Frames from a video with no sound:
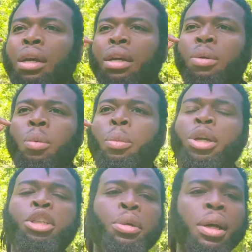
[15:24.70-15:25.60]
when we're
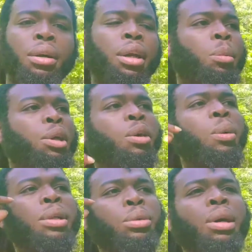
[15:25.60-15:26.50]
triggered and we're
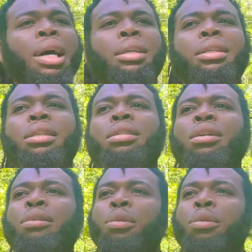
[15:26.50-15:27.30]
going through all of this stuff,